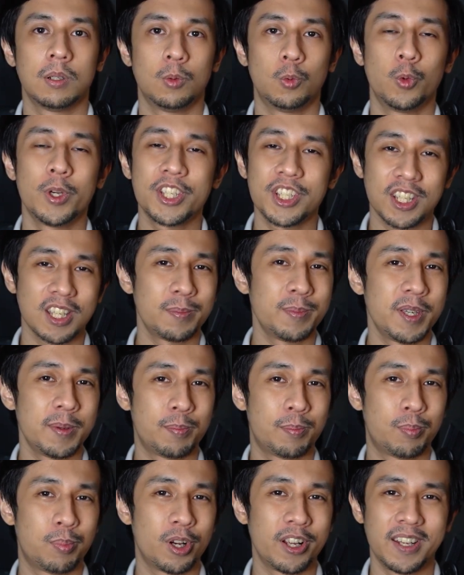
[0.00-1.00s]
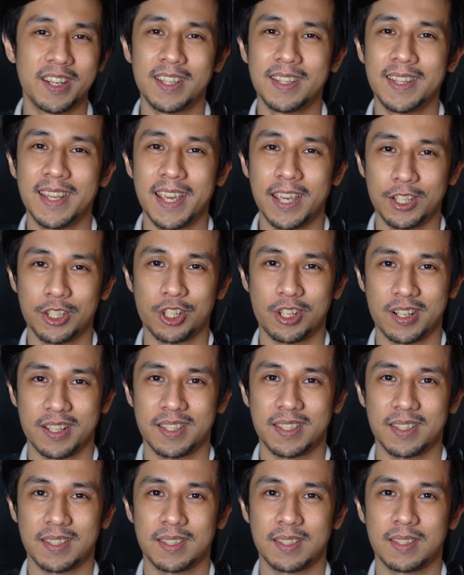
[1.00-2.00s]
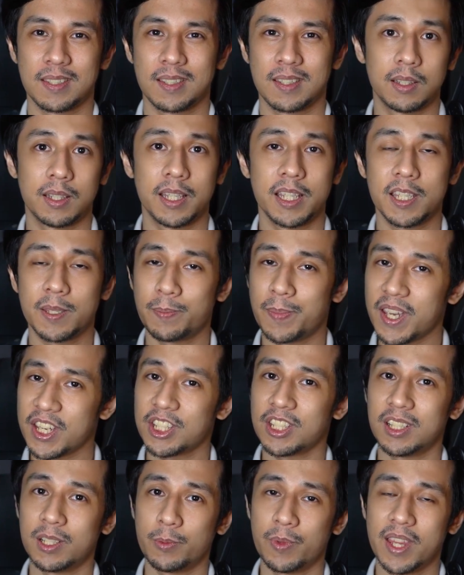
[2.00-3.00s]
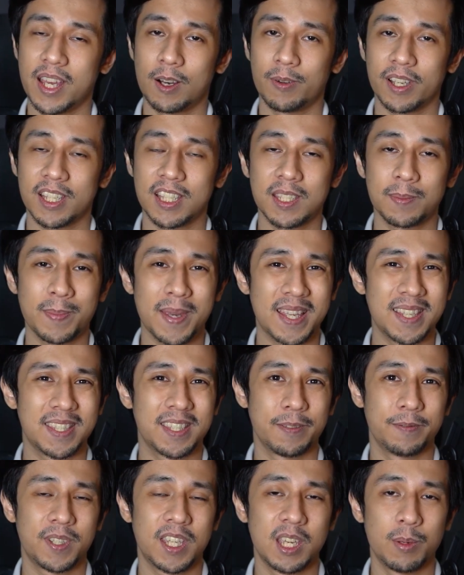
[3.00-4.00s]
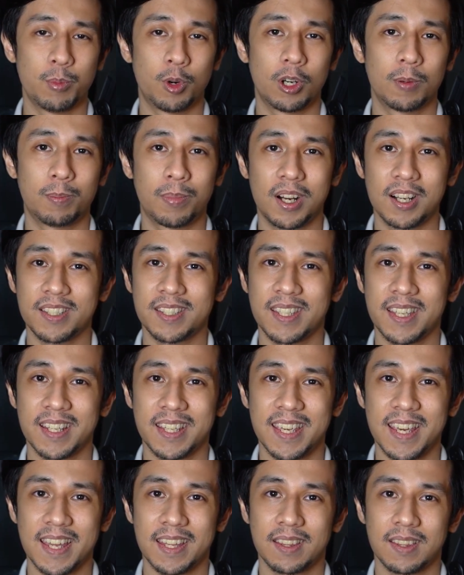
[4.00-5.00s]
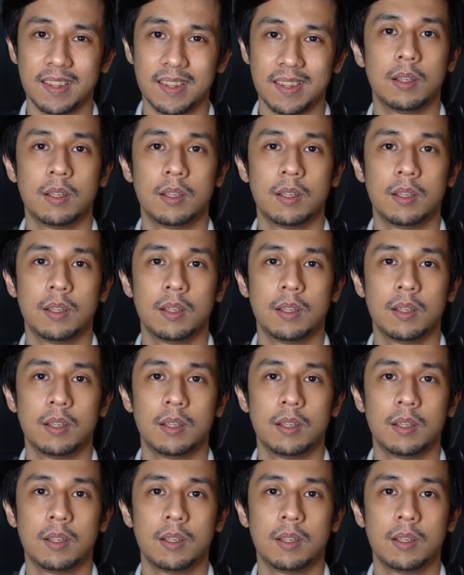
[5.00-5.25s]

which can be pretty dangerous, especially with how expensive keyboard parts can get.